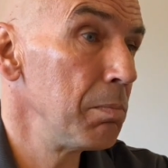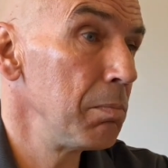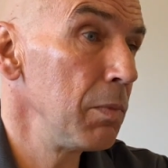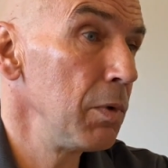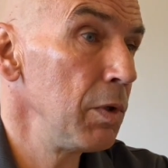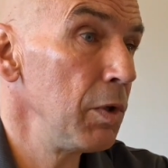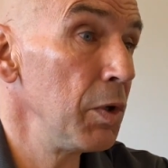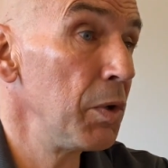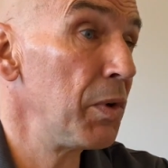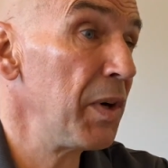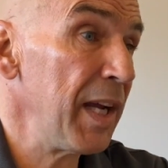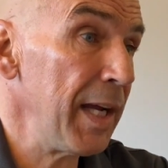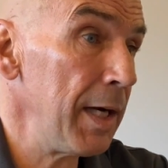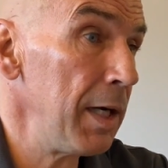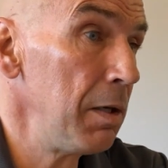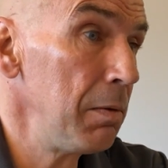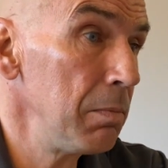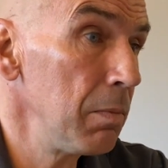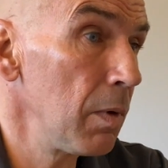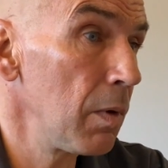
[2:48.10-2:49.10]

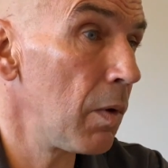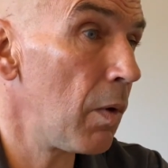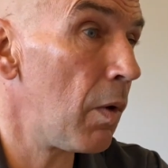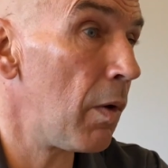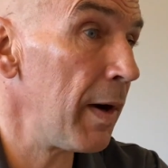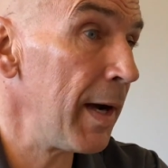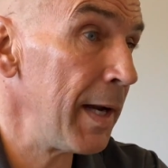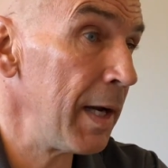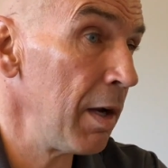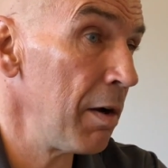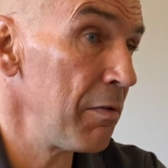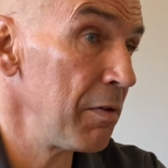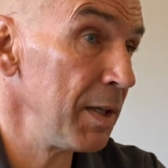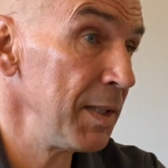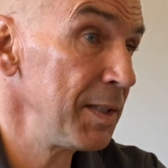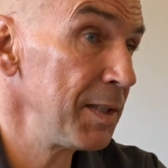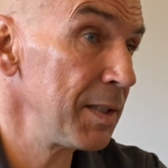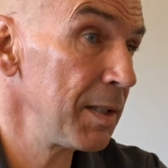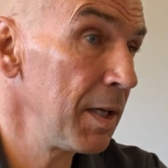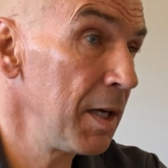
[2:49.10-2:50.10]
urea or any of
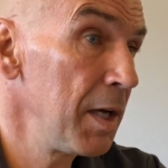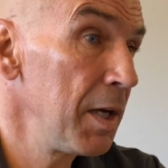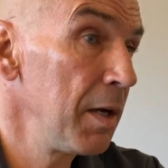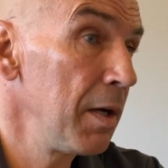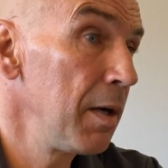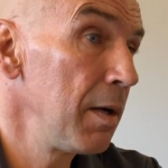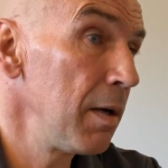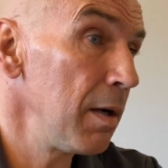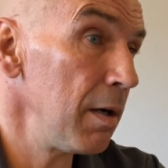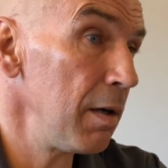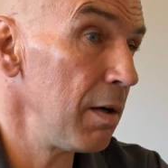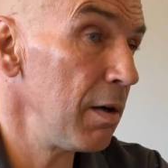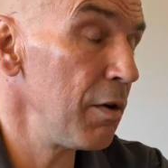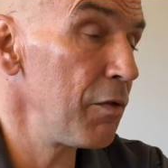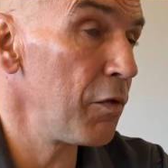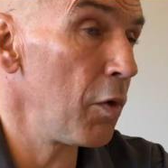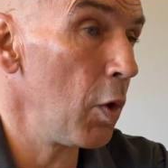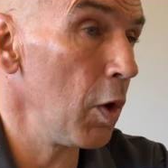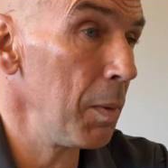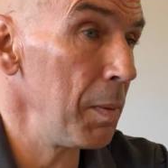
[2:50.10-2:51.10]
these
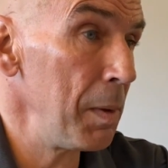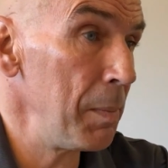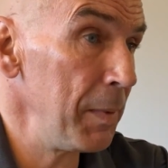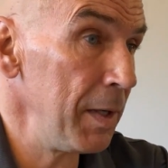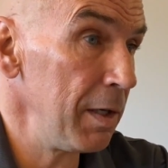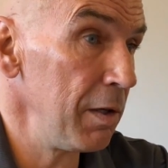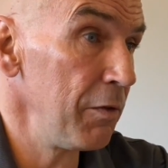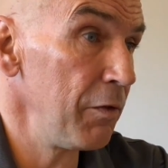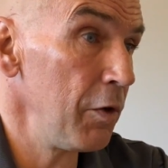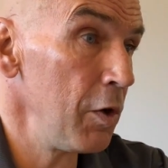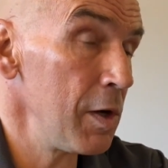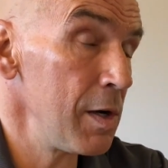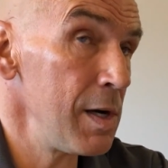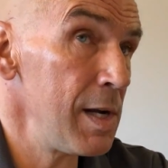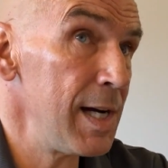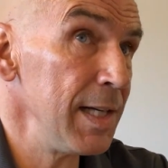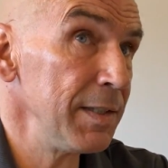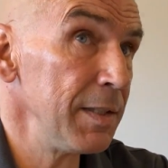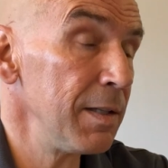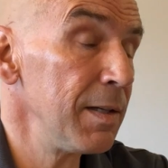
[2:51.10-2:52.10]
affordable mineral
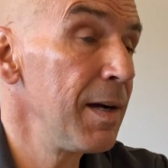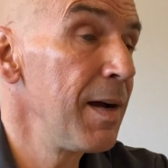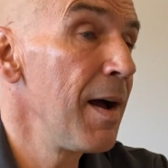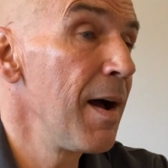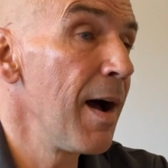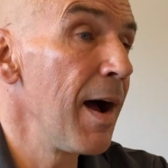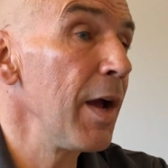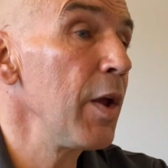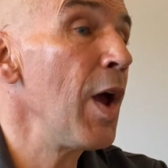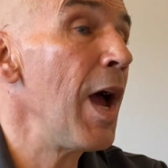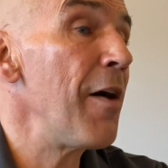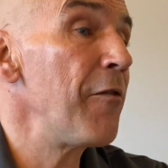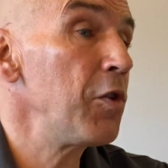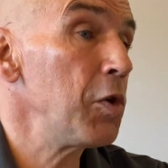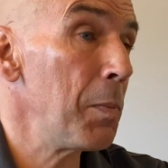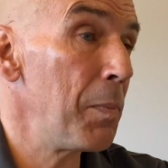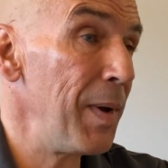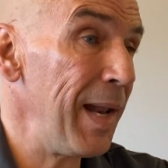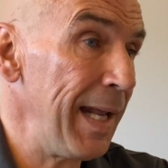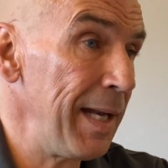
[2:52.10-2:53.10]
fertilizer. You have to
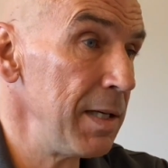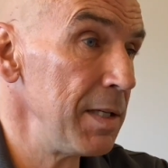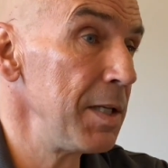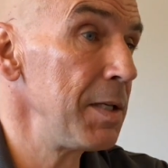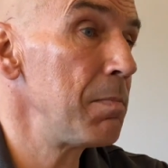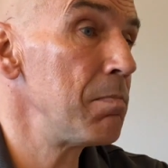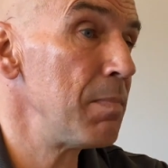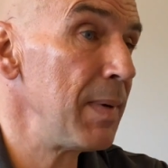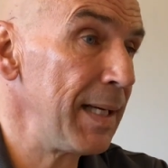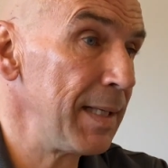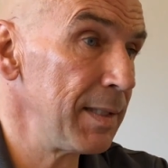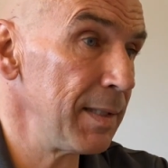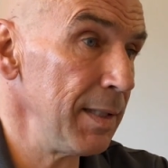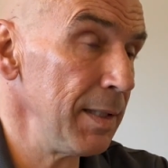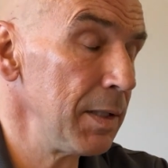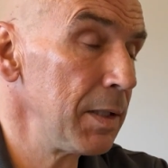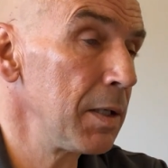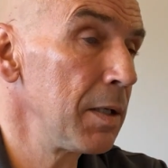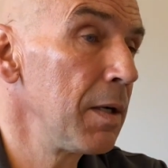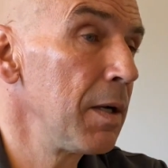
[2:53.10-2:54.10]
blend it, mix
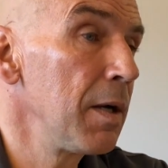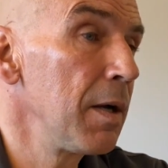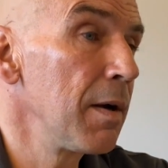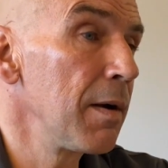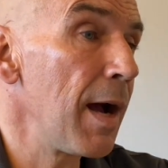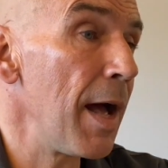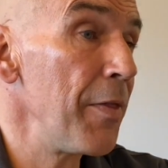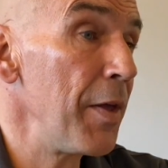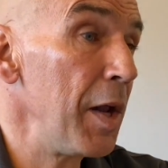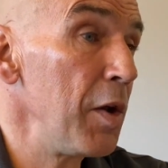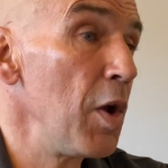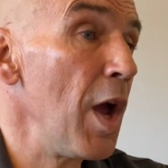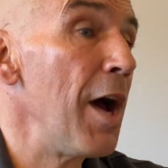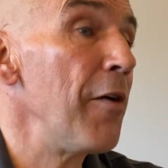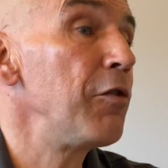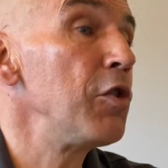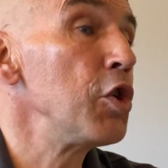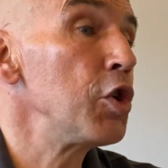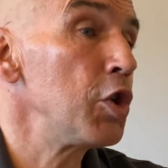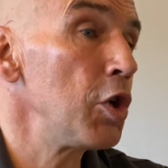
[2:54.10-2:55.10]
it, and then you have
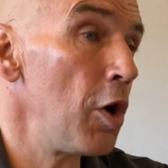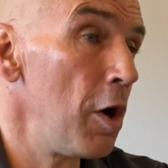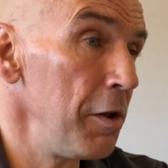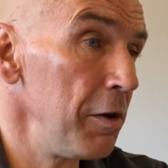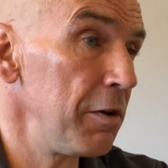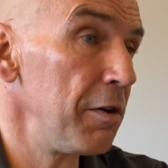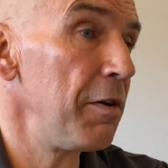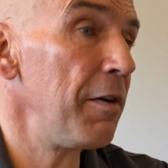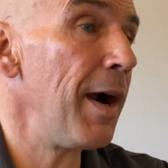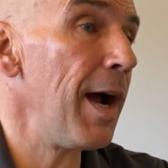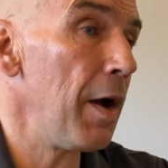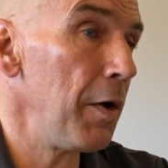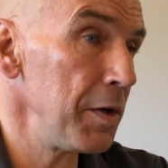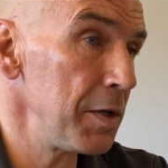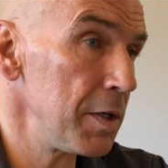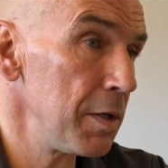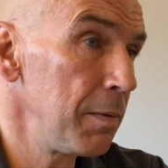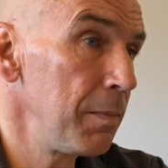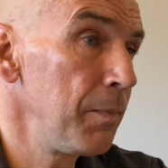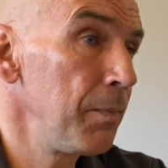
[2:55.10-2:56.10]
to turn it around.
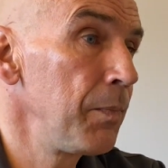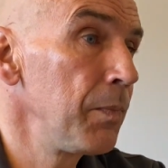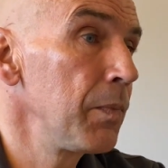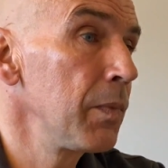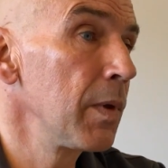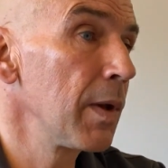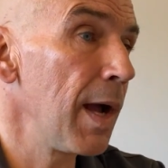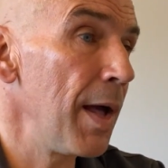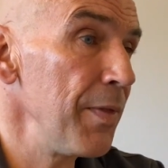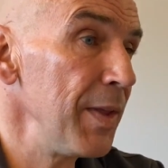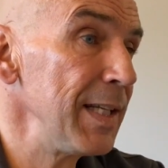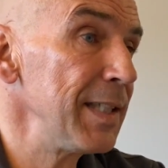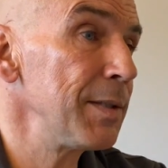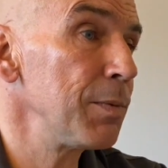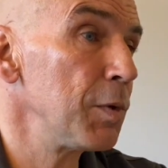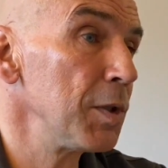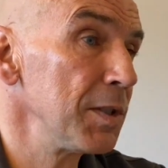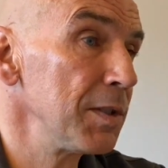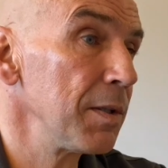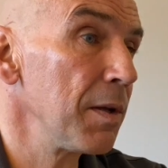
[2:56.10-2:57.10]
And this
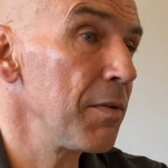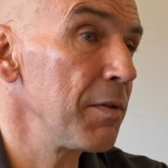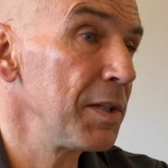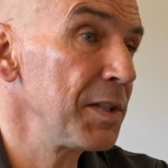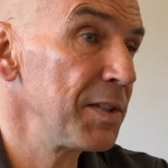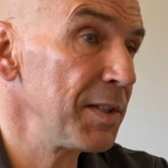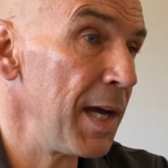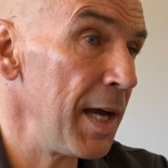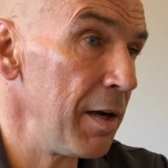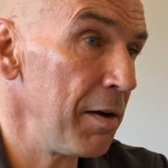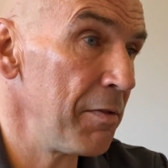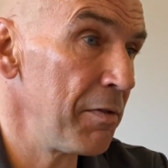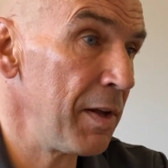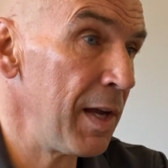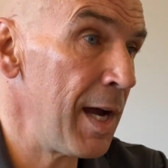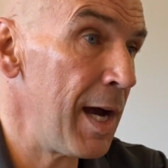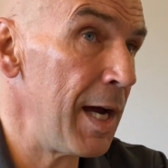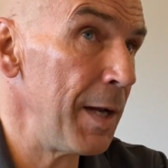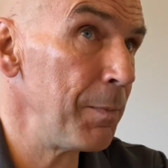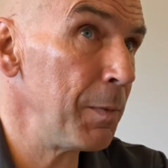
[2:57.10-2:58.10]
was the state of the
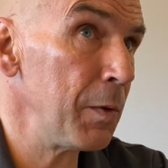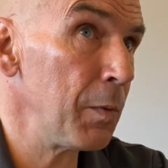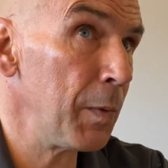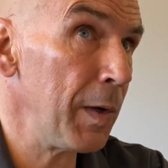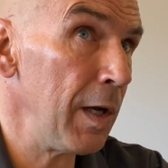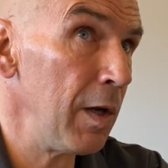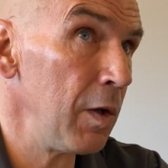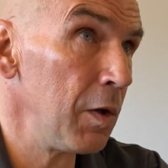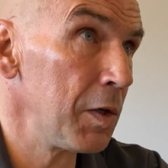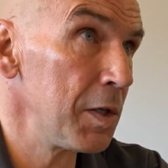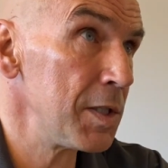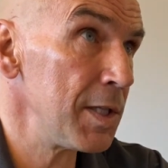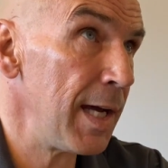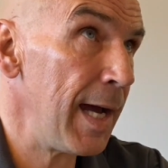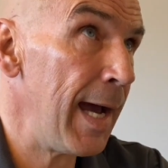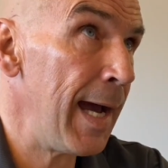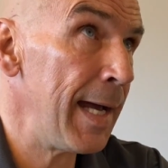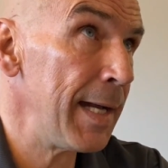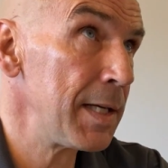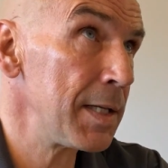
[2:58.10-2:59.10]
art. But we looked
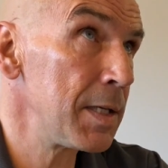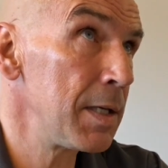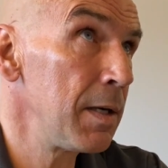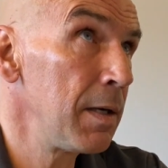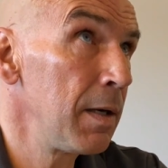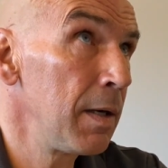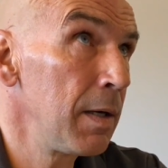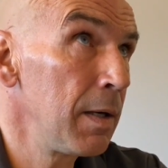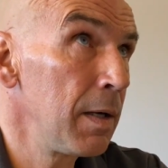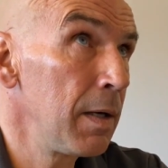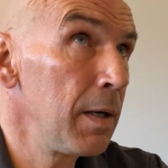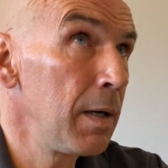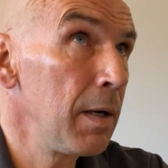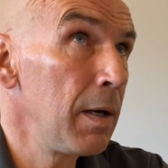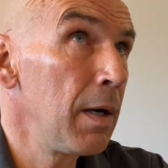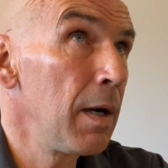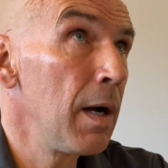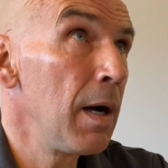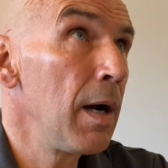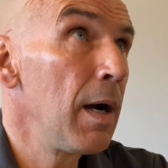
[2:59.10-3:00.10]
at
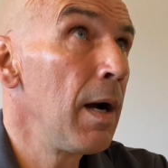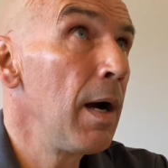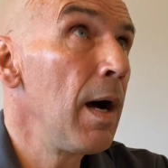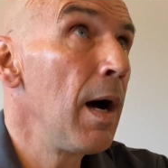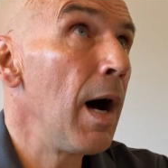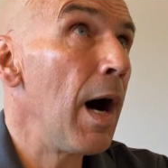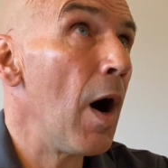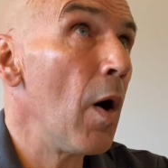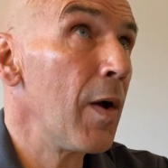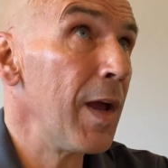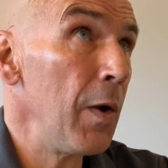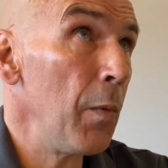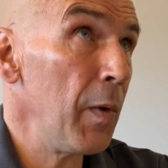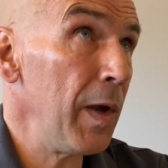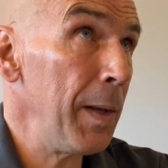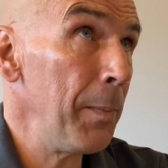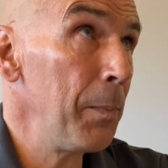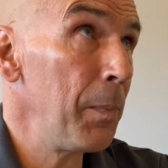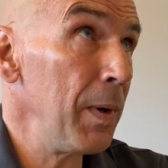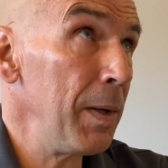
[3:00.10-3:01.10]
how can we
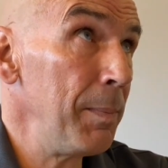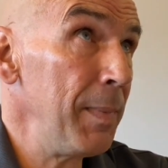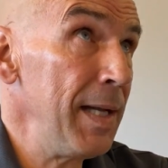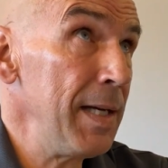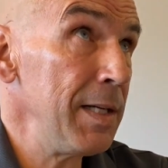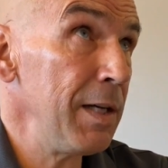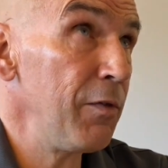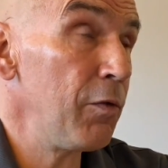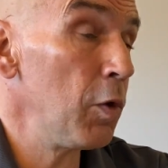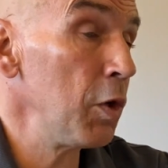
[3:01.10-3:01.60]
implement it for